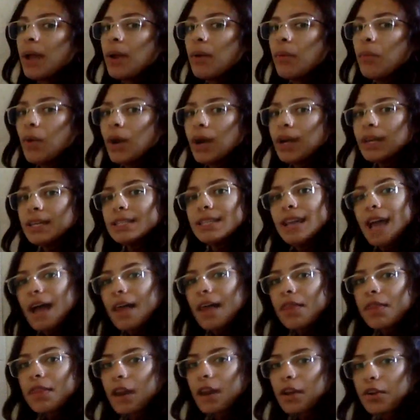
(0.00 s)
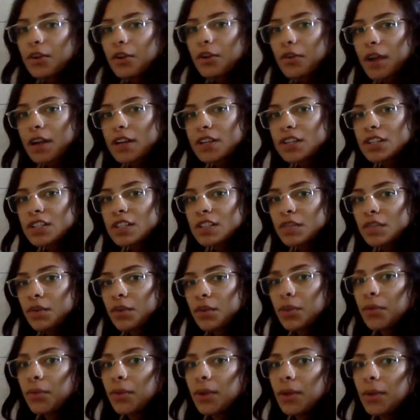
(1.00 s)
1/10. Now your directions for
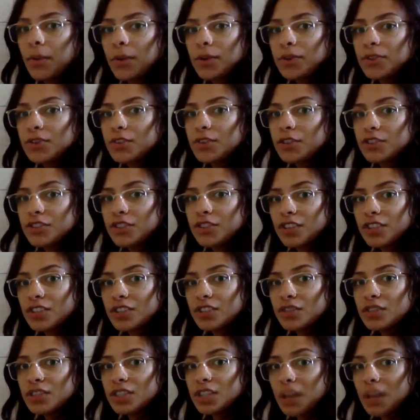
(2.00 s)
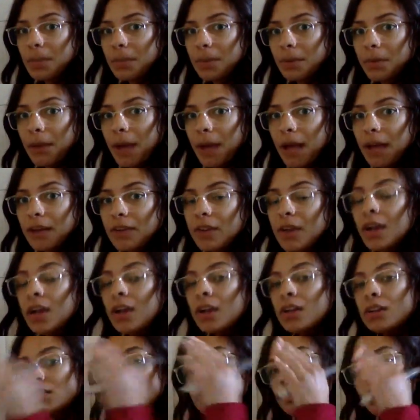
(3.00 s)
3 want you to just use a number bond.
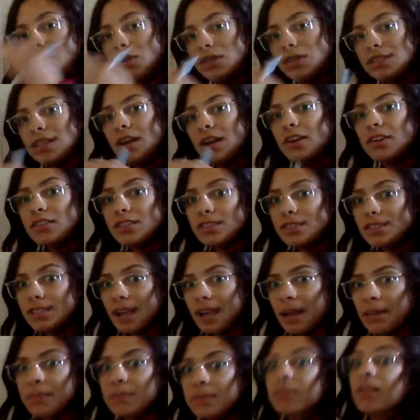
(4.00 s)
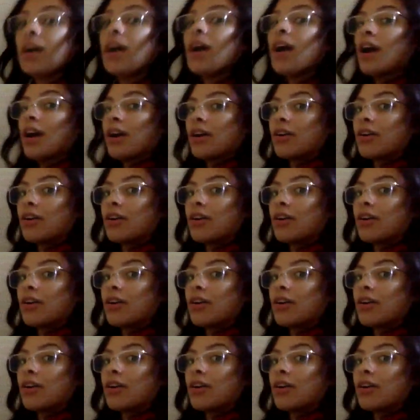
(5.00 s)
So notice how your steps are